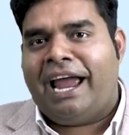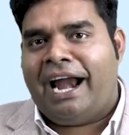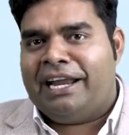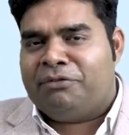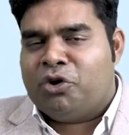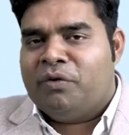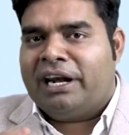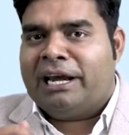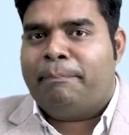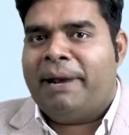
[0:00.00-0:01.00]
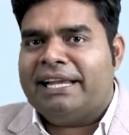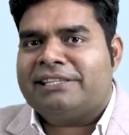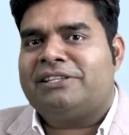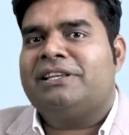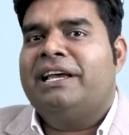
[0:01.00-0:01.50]
And if you will
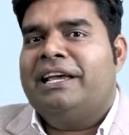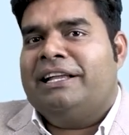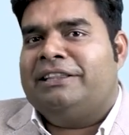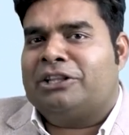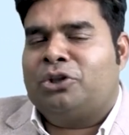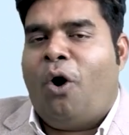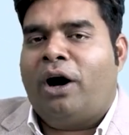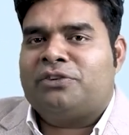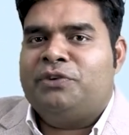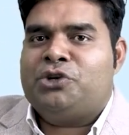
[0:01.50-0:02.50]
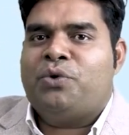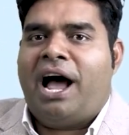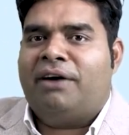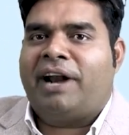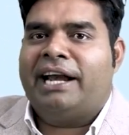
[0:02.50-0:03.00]
replace the thoughts which you
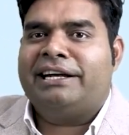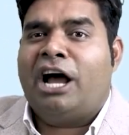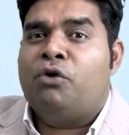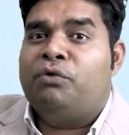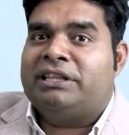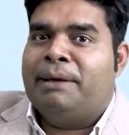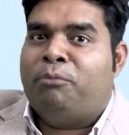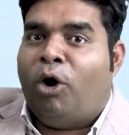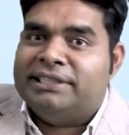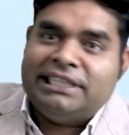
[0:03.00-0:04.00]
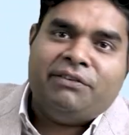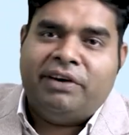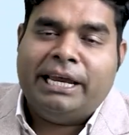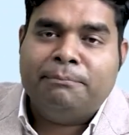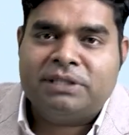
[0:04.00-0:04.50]
have right now with a positive
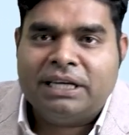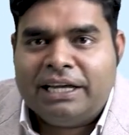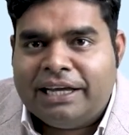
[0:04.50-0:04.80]
dreams,